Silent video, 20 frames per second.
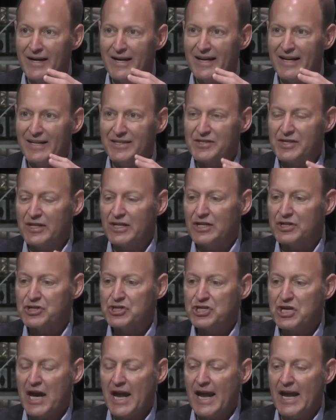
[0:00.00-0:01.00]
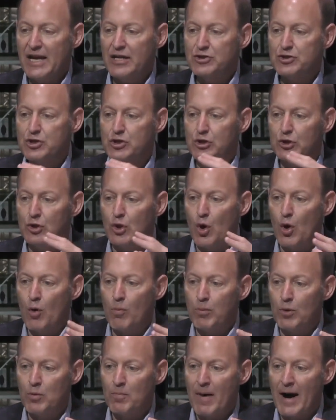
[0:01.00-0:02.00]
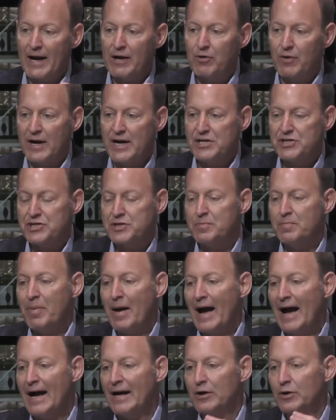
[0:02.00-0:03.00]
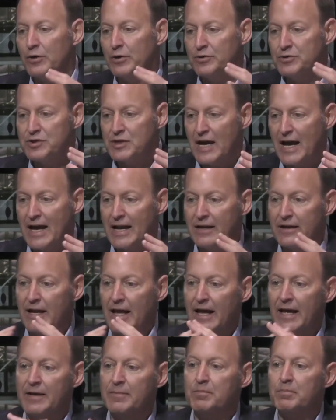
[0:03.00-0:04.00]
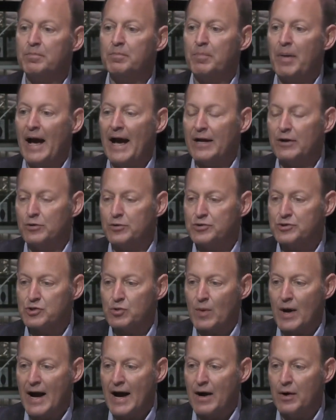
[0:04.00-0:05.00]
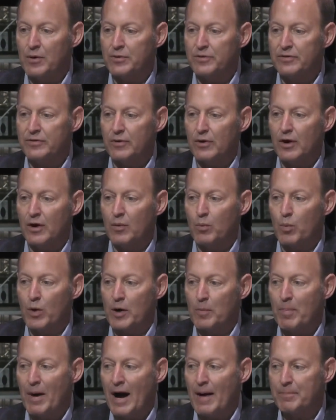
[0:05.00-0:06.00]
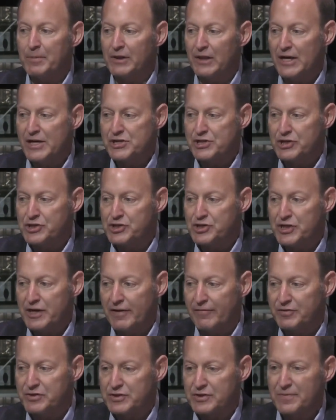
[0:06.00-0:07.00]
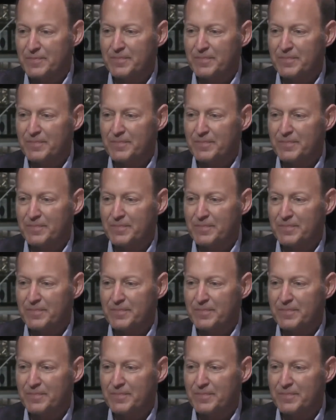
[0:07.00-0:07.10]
is going to change global migration patterns and, and patterns around uh, where population shifts.